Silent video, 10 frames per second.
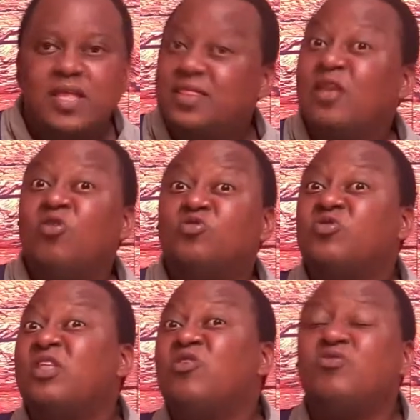Then
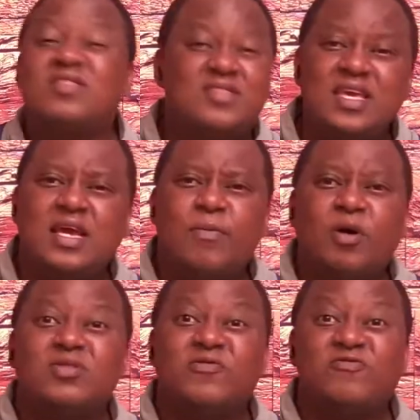also, they don't think
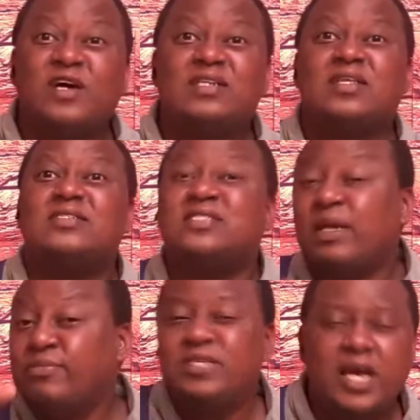about the fact that
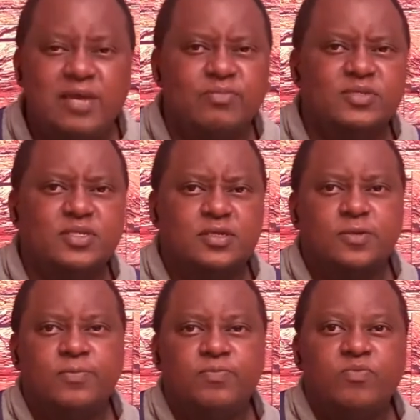sometimes
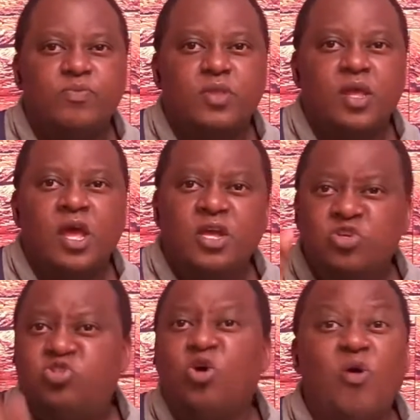
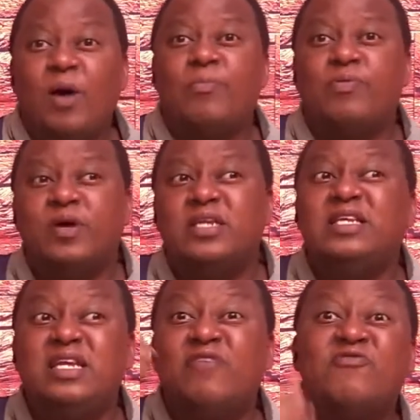Joab
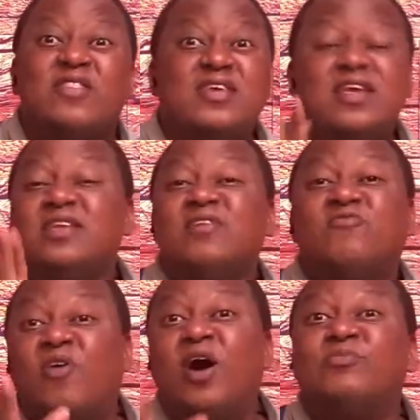did everything he did
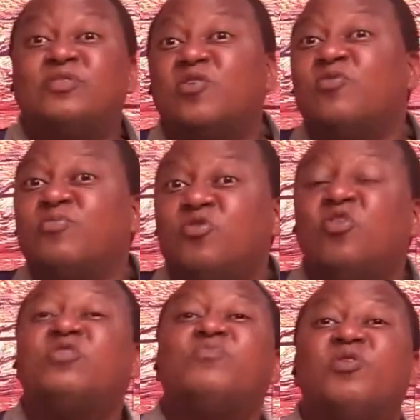for Absalom,
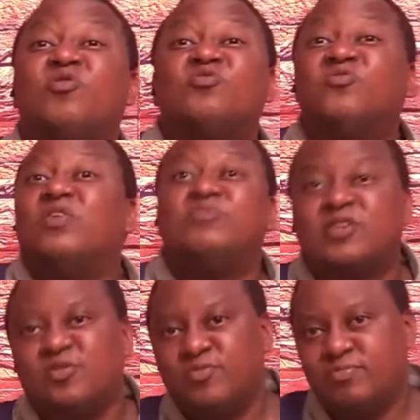not because of
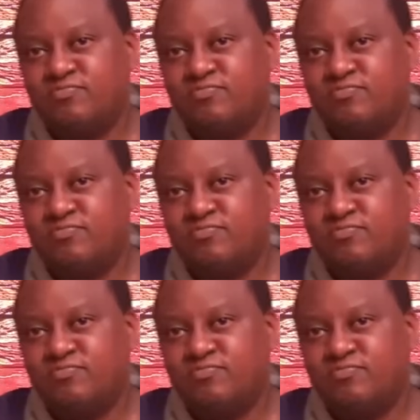Absalom,